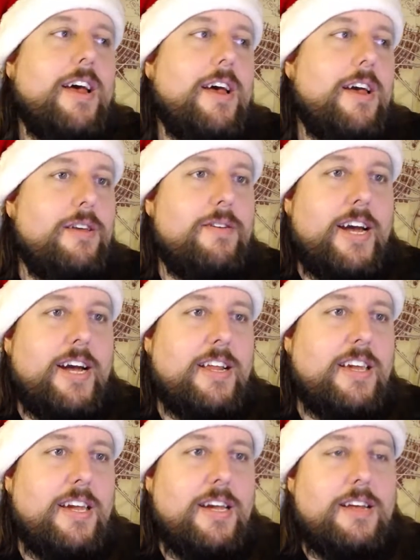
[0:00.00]
You had
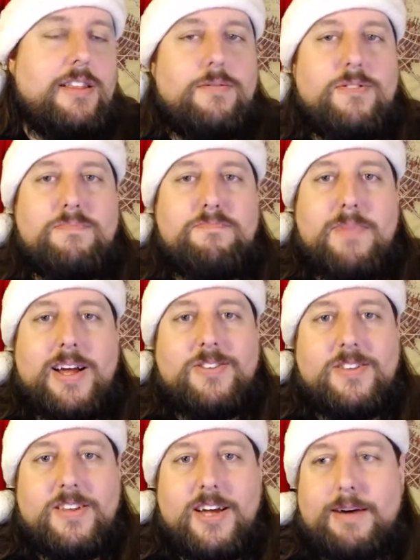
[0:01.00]
a kid that was
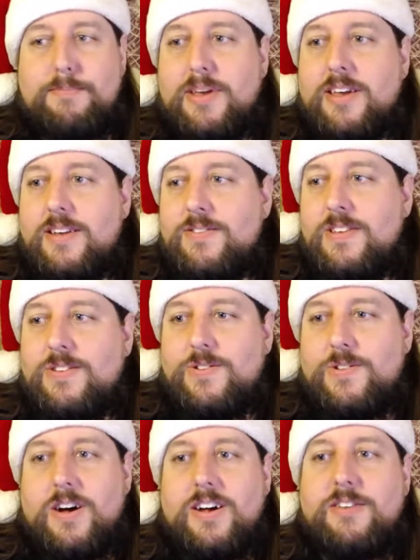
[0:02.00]
messed up because he
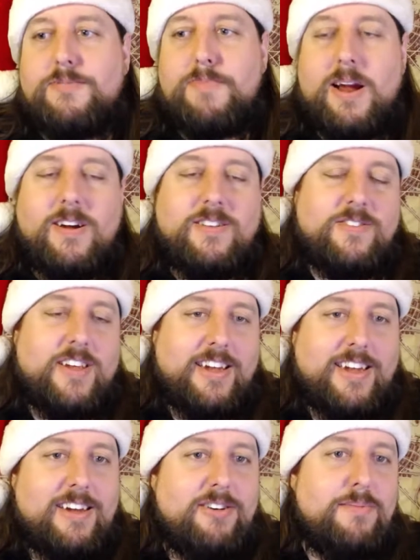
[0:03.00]
saw his parents
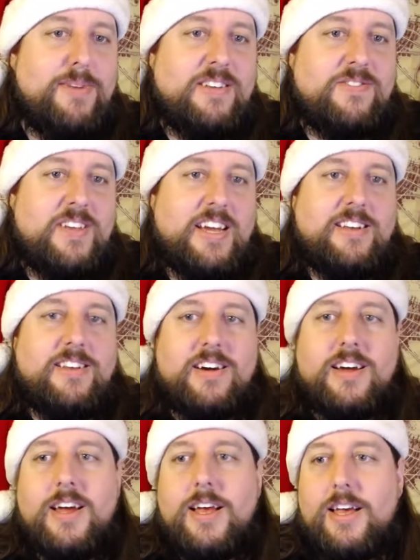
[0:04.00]
get killed by
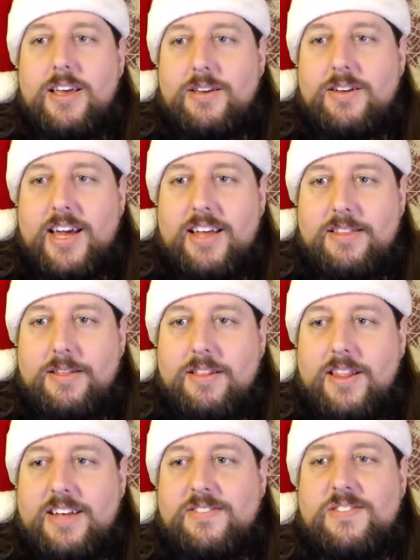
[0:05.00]
Santa. You had the
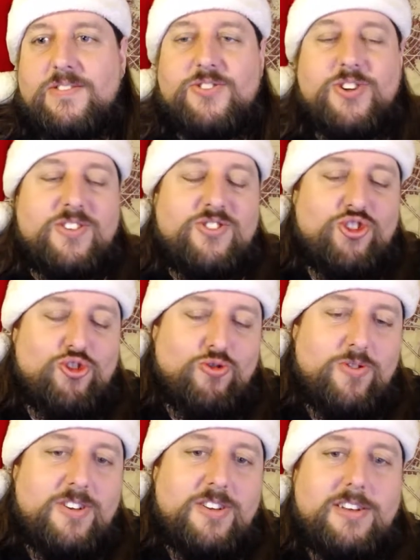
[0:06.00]
lessons just
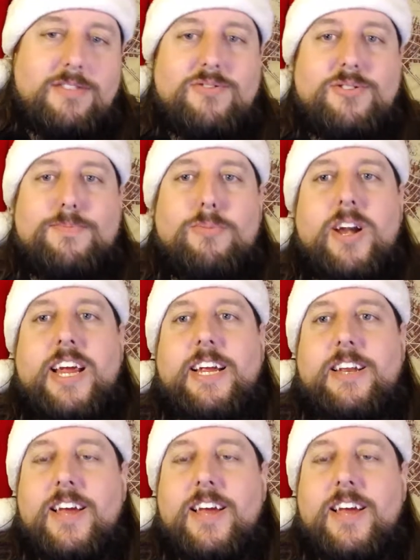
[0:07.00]
drilled into his brain